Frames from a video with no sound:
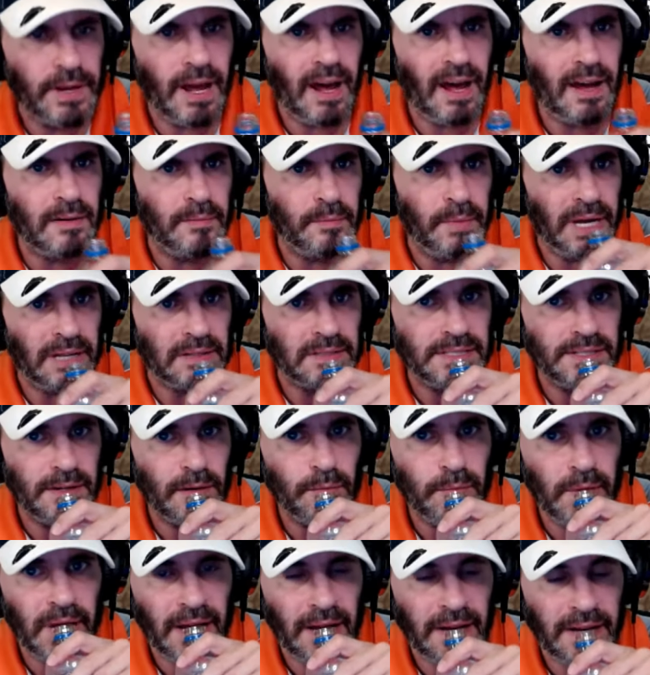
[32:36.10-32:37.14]
cotton mouth so
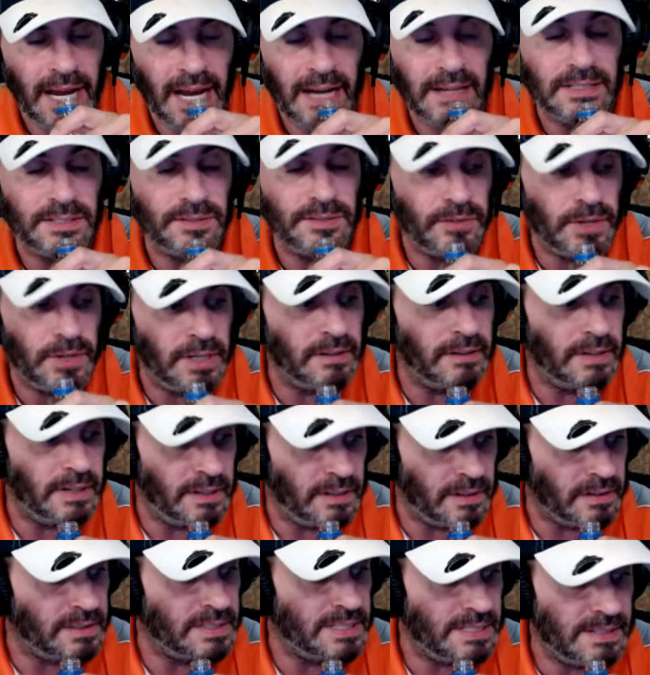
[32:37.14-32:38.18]
bad. That is really
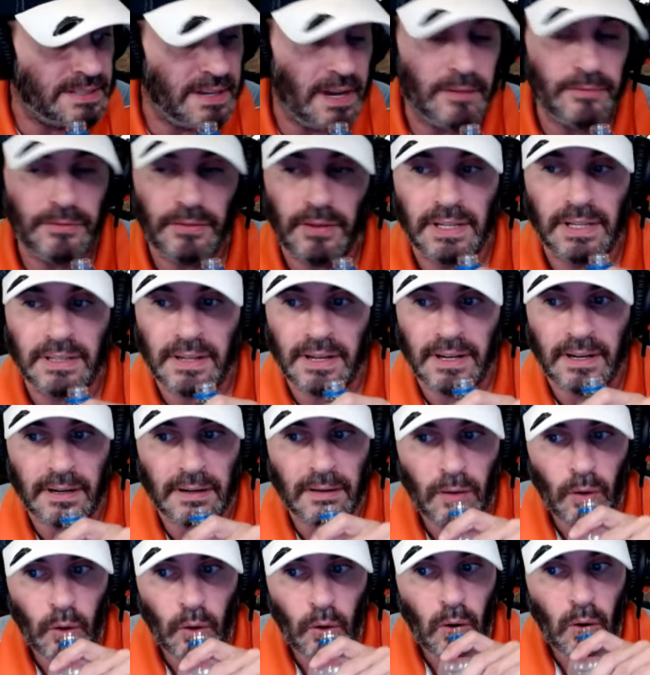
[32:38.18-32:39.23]
good stuff right there.
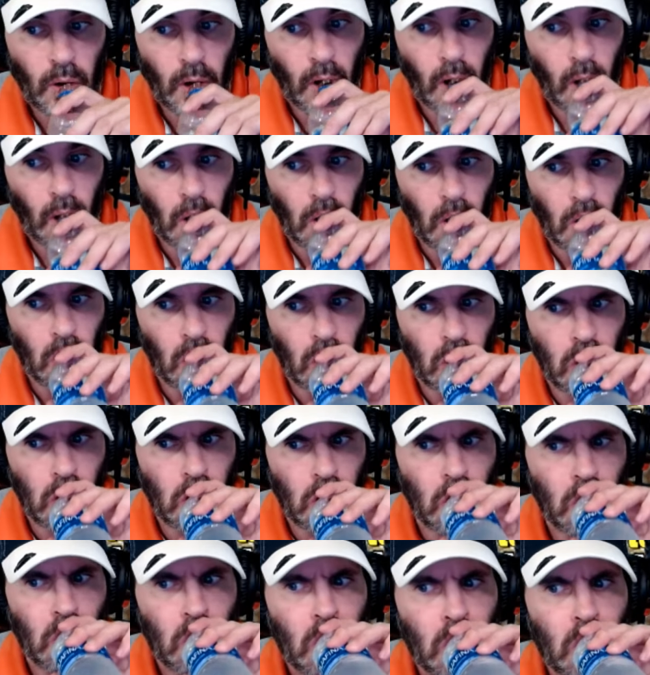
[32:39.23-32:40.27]

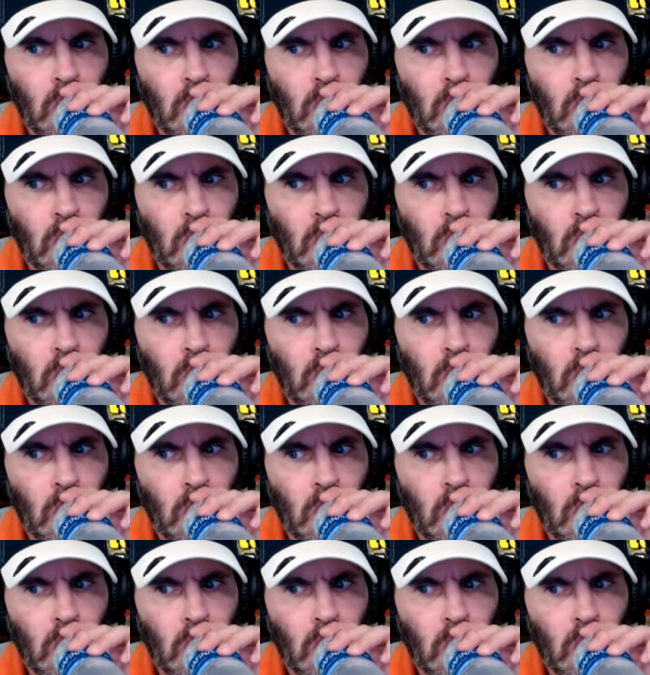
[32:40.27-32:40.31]
Mm-mm.